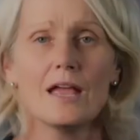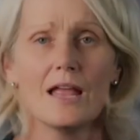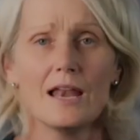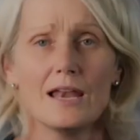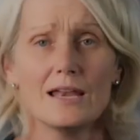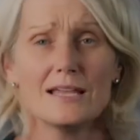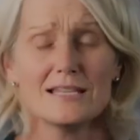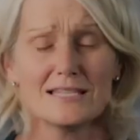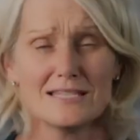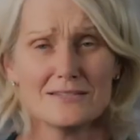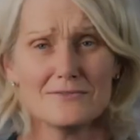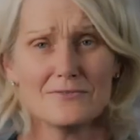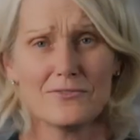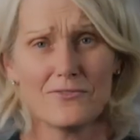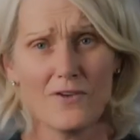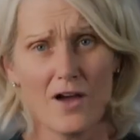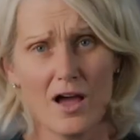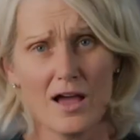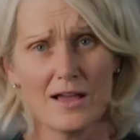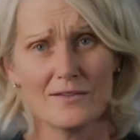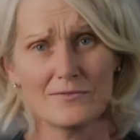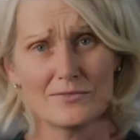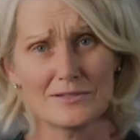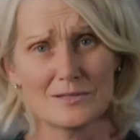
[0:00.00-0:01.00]
Lesson
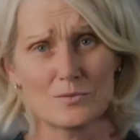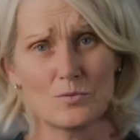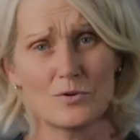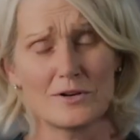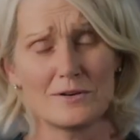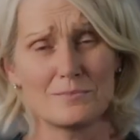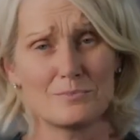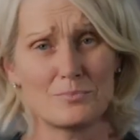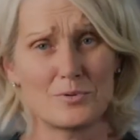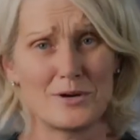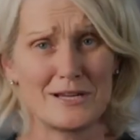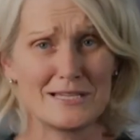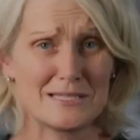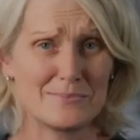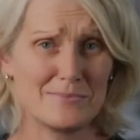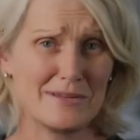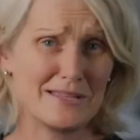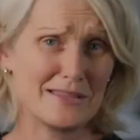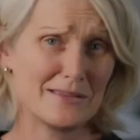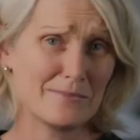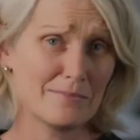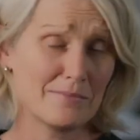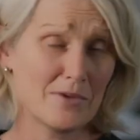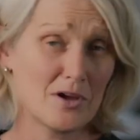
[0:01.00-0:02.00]
five was what impressed me
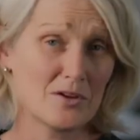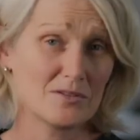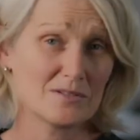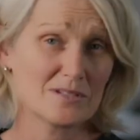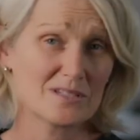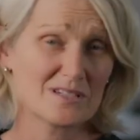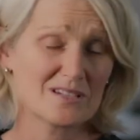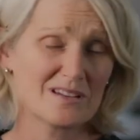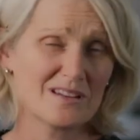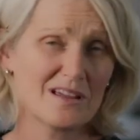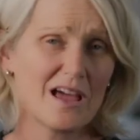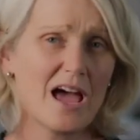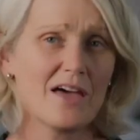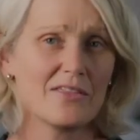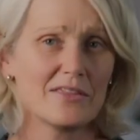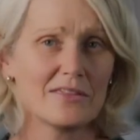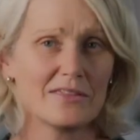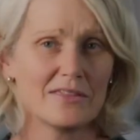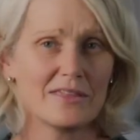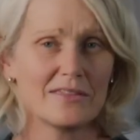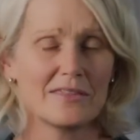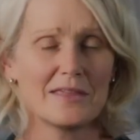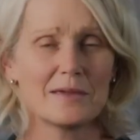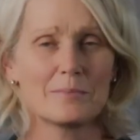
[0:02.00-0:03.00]
the most, other
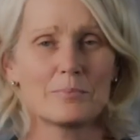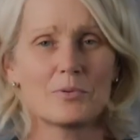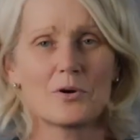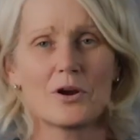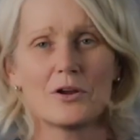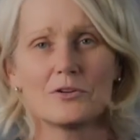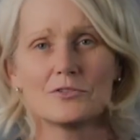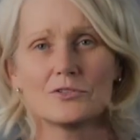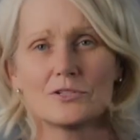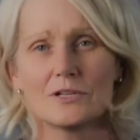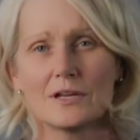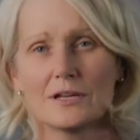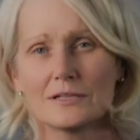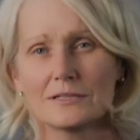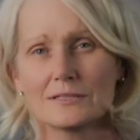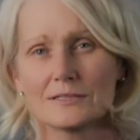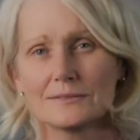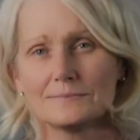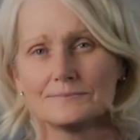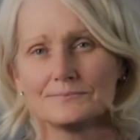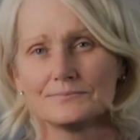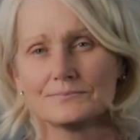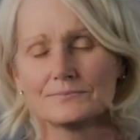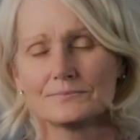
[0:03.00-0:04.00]
than their projects.
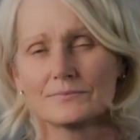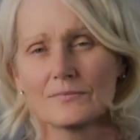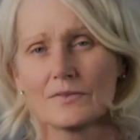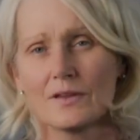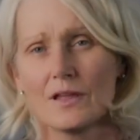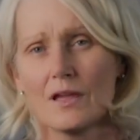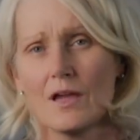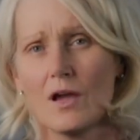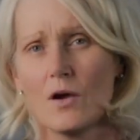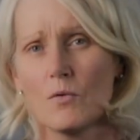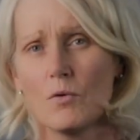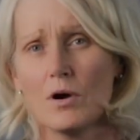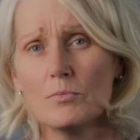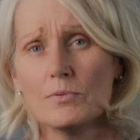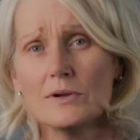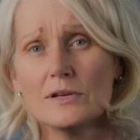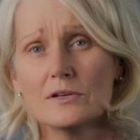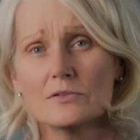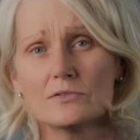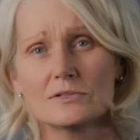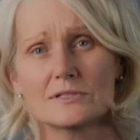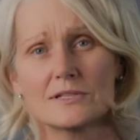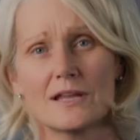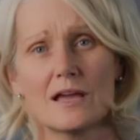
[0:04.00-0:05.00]
What we
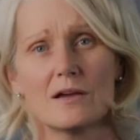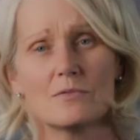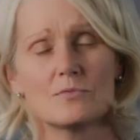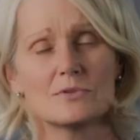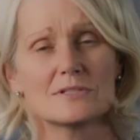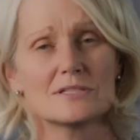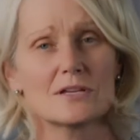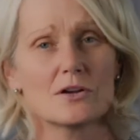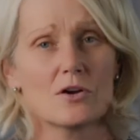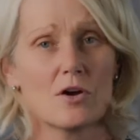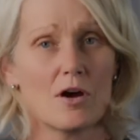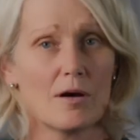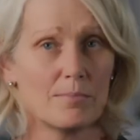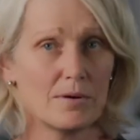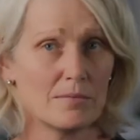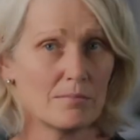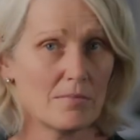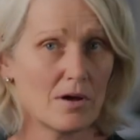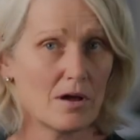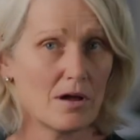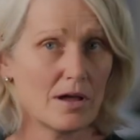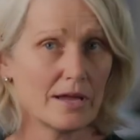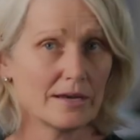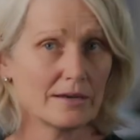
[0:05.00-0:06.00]
looked at was a copper
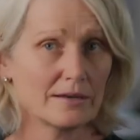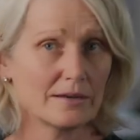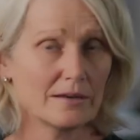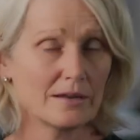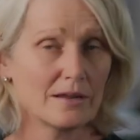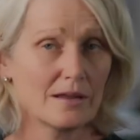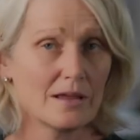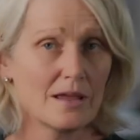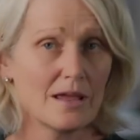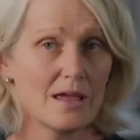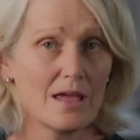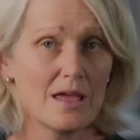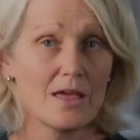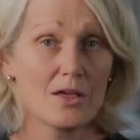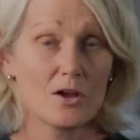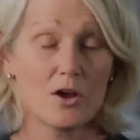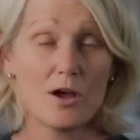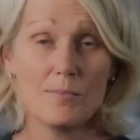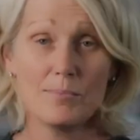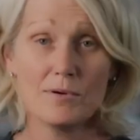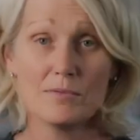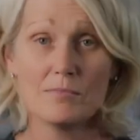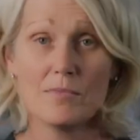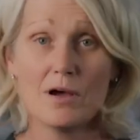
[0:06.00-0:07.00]
mine.
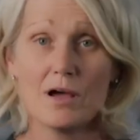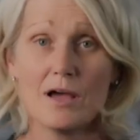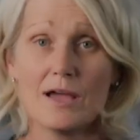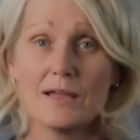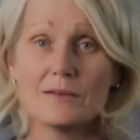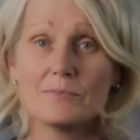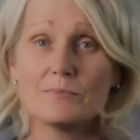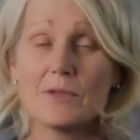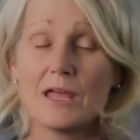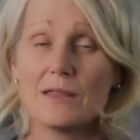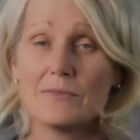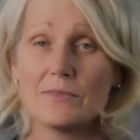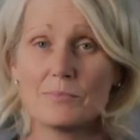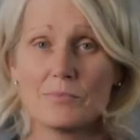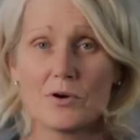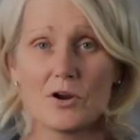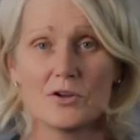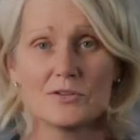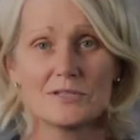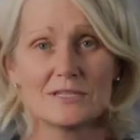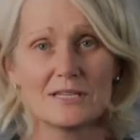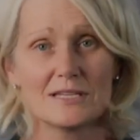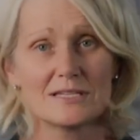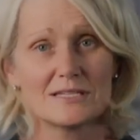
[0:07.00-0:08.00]
Copper mine and the
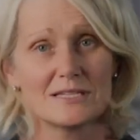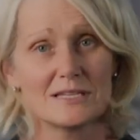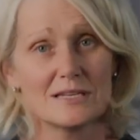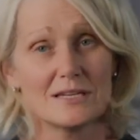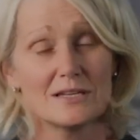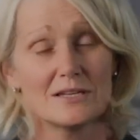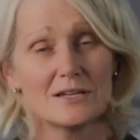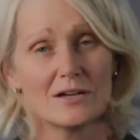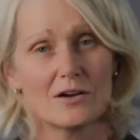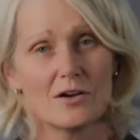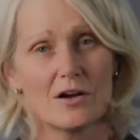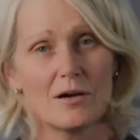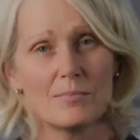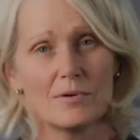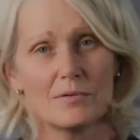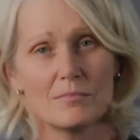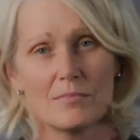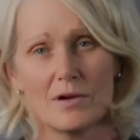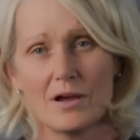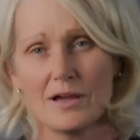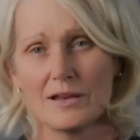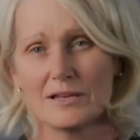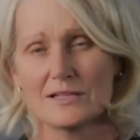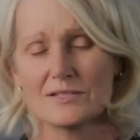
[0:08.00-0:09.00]
processing in a copper
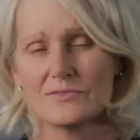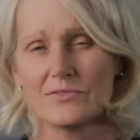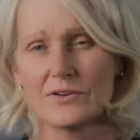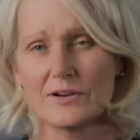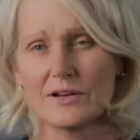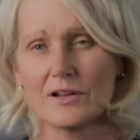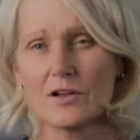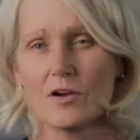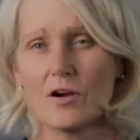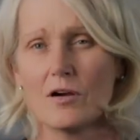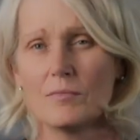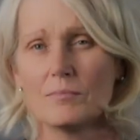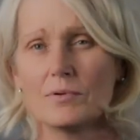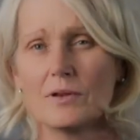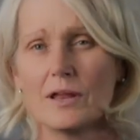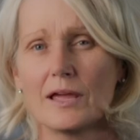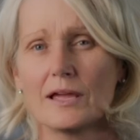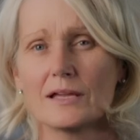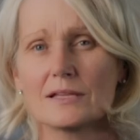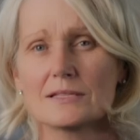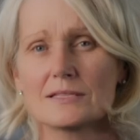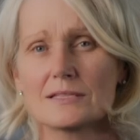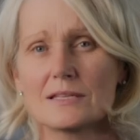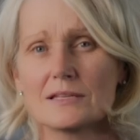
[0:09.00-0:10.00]
mine is very
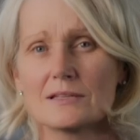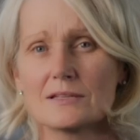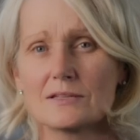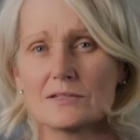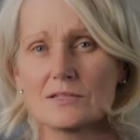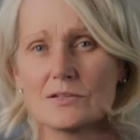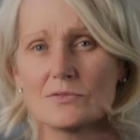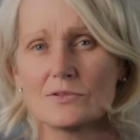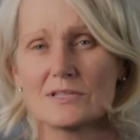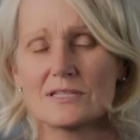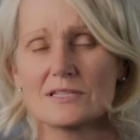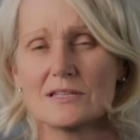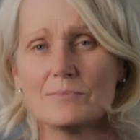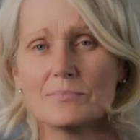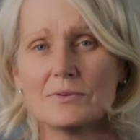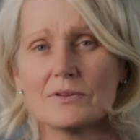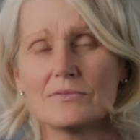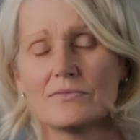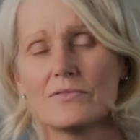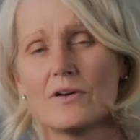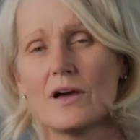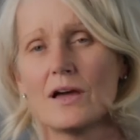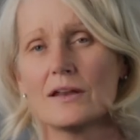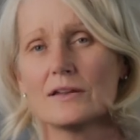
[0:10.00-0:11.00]
complex, so we
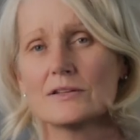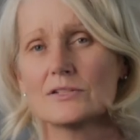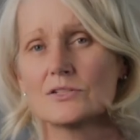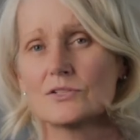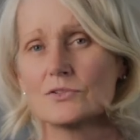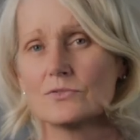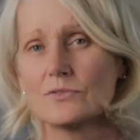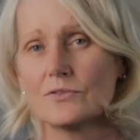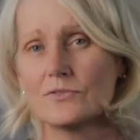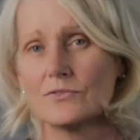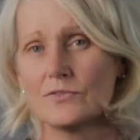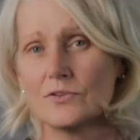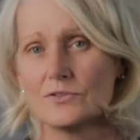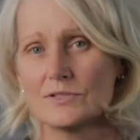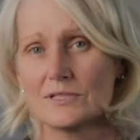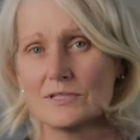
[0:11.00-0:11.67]
simplified it to a few